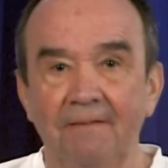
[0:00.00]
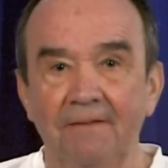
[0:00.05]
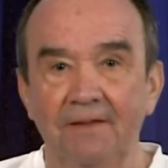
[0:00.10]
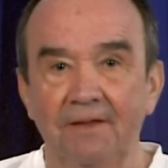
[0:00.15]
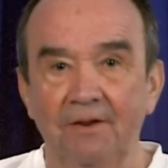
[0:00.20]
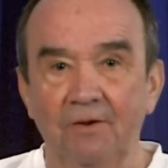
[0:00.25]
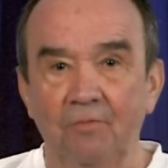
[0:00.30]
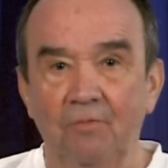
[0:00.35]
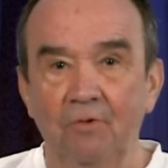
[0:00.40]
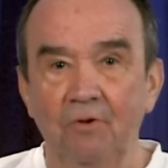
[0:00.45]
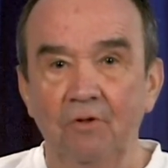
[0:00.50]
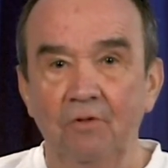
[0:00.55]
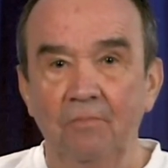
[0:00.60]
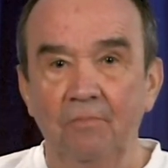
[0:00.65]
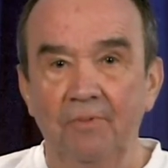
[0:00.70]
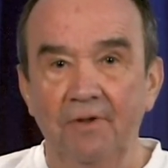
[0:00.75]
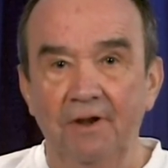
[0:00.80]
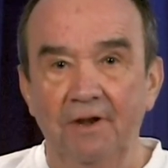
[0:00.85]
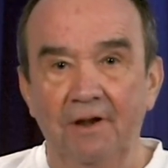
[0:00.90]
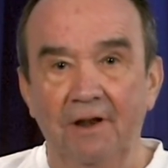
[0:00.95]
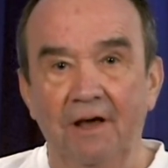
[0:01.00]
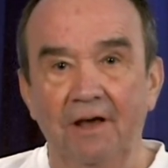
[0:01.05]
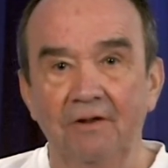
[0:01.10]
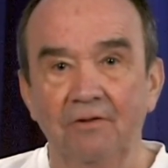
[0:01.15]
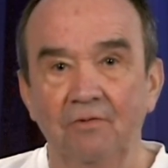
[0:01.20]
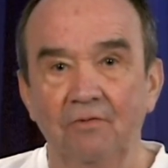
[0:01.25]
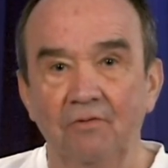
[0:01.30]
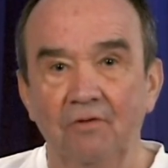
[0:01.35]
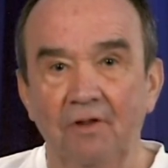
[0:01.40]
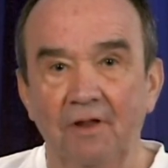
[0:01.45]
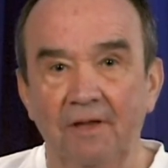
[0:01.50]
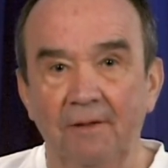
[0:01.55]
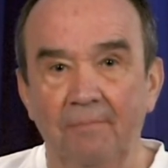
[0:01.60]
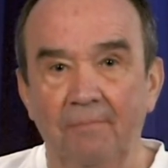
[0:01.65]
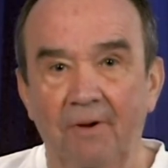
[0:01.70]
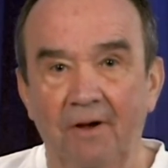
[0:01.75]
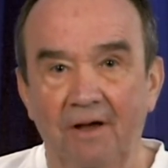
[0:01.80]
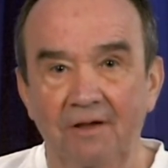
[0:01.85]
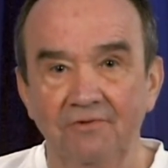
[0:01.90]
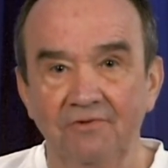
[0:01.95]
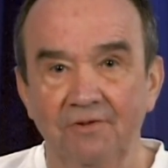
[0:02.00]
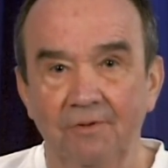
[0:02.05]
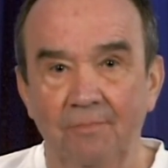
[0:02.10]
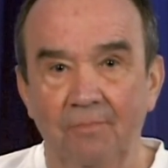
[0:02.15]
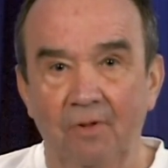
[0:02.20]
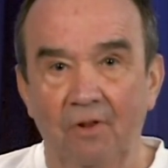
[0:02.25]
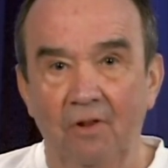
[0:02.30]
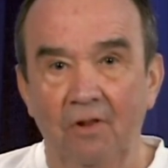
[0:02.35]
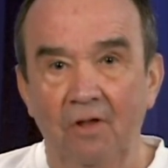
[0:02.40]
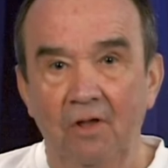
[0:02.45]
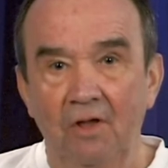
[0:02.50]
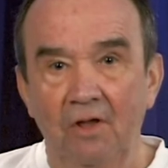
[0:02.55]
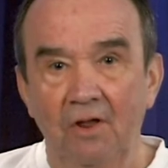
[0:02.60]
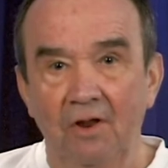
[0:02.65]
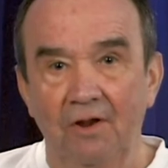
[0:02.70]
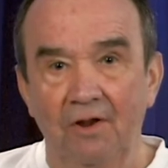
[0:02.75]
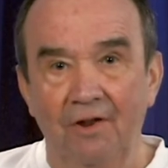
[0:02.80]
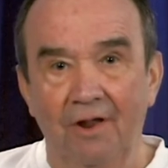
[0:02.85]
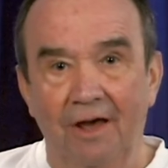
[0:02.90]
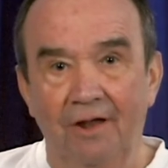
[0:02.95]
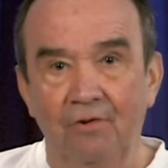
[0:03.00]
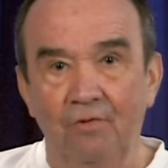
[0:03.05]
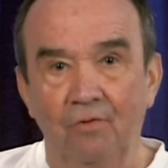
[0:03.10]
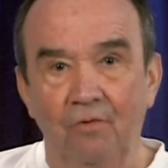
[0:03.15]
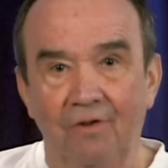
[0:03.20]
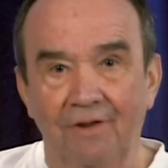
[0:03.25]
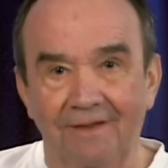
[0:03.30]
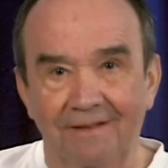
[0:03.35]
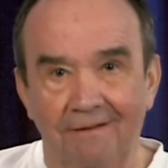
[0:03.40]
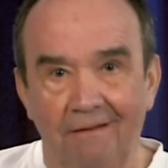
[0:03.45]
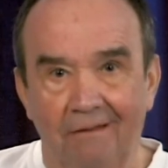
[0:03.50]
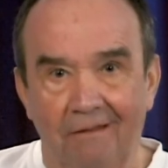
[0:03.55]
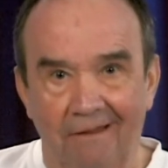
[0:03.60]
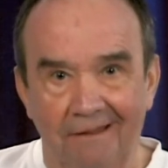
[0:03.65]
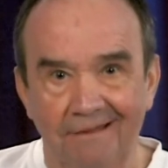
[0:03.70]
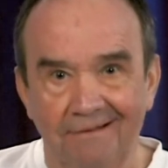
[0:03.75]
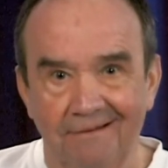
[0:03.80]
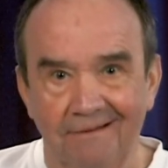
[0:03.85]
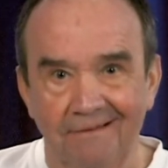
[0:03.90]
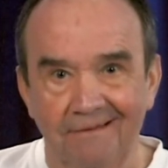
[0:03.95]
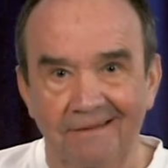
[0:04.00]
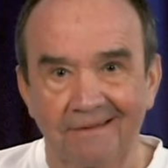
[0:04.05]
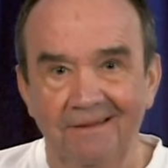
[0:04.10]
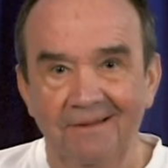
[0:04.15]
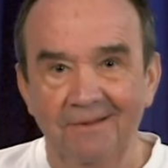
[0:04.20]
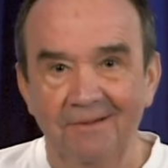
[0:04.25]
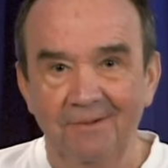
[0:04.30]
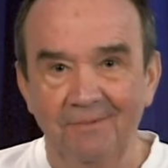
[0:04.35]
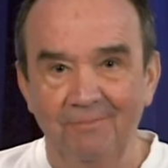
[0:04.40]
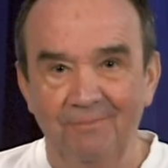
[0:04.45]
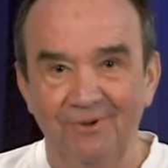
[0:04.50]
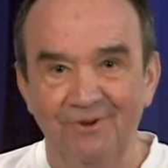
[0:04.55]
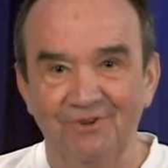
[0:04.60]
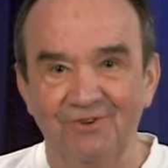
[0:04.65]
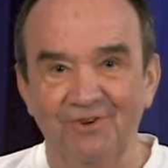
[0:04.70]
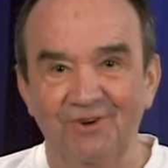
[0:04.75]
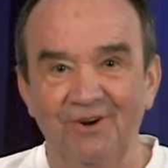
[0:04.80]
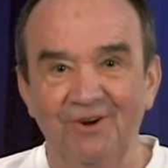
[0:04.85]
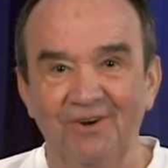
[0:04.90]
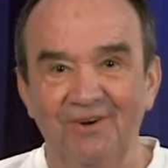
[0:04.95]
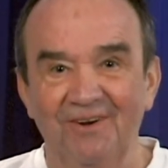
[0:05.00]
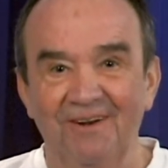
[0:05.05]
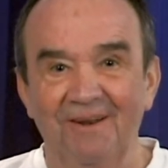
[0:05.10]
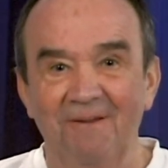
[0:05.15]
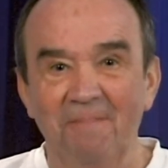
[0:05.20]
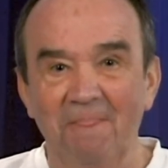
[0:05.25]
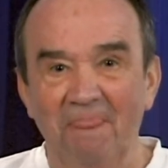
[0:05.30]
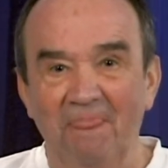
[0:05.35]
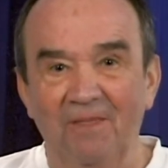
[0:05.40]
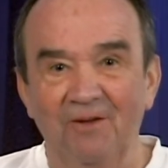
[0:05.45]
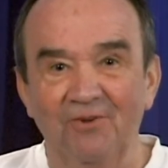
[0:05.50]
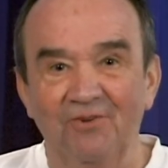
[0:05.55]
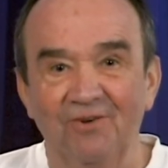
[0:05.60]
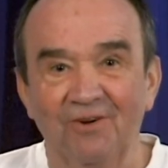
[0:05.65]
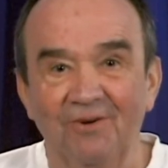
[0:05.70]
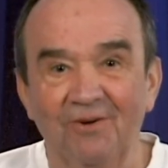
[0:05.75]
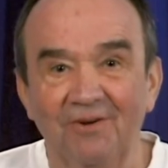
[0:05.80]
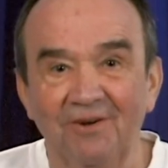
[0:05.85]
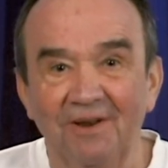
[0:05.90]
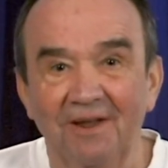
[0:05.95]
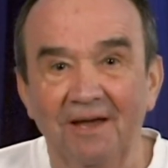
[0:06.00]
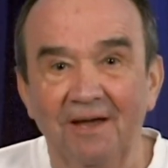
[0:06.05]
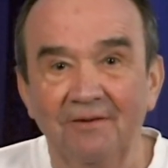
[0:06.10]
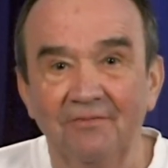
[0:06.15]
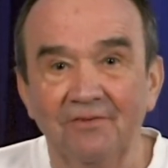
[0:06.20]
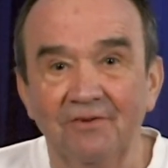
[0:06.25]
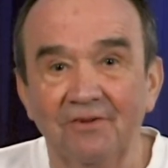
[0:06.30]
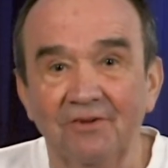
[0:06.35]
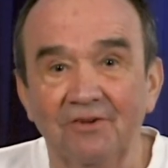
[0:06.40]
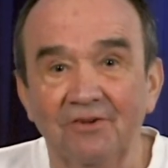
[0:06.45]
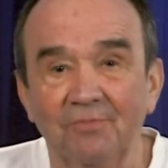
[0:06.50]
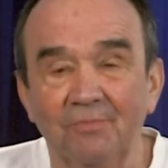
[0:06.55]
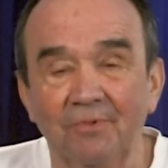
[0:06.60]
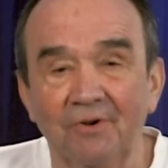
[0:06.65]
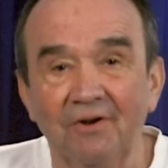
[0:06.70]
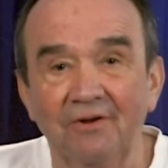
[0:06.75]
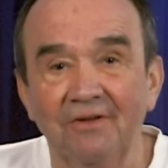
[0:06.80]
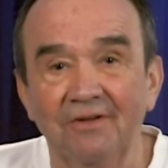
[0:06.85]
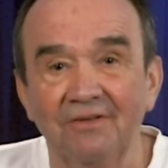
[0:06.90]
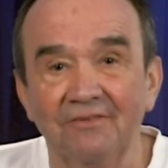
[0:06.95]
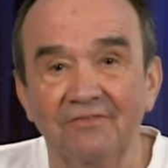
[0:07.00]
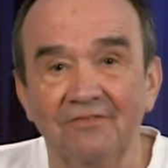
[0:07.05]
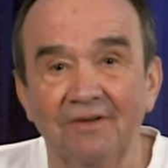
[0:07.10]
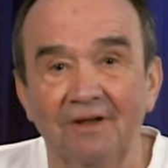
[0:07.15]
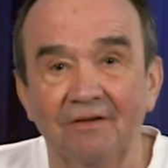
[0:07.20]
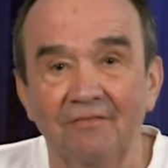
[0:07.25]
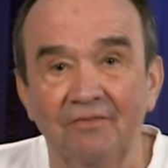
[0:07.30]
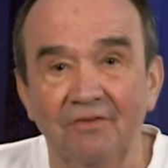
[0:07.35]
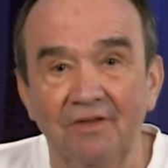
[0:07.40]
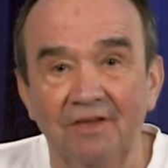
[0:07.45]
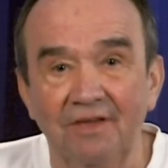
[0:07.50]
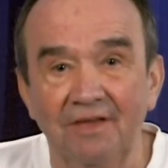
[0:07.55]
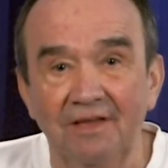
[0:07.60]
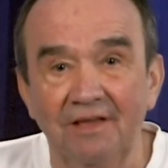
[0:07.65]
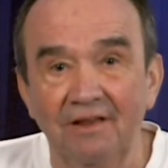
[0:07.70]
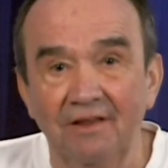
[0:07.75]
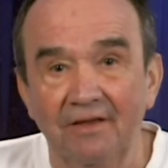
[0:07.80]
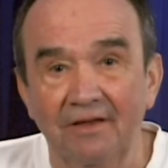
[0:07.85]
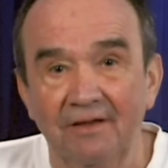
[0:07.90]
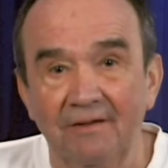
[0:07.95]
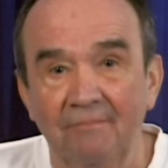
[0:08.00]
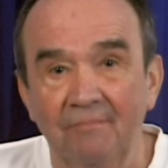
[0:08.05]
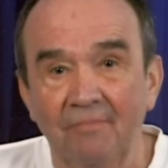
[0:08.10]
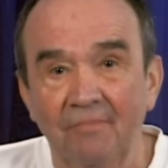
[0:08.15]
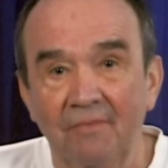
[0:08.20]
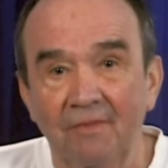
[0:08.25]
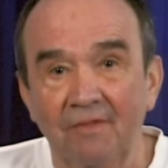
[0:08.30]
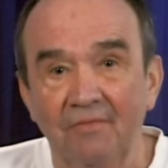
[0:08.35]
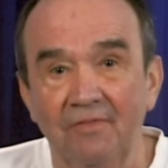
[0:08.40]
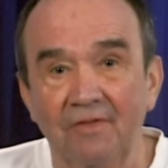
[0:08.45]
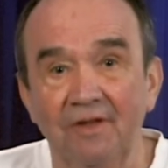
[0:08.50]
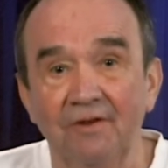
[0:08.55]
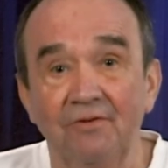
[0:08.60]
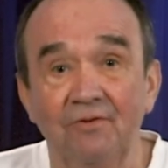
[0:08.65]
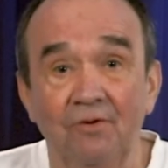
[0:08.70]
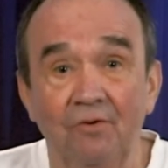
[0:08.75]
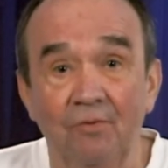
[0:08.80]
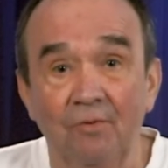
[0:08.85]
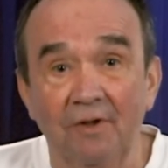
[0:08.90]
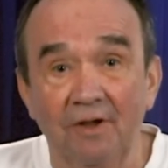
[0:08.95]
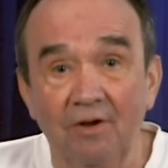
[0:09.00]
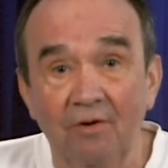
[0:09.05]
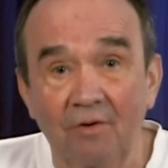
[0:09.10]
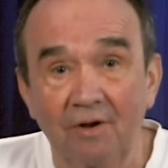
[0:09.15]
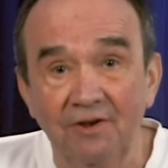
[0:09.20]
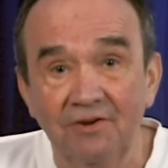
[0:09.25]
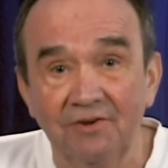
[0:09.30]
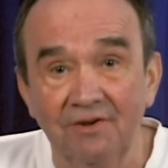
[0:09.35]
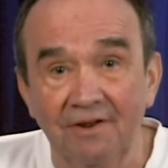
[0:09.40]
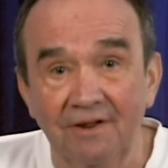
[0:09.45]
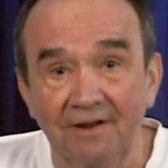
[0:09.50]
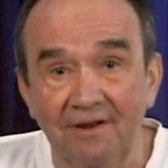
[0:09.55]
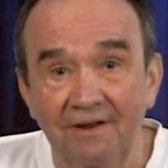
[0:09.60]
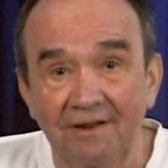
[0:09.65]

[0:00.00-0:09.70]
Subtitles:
it will be not only possible, not only likely, but certain that you're going to have an experience of the healing that you requested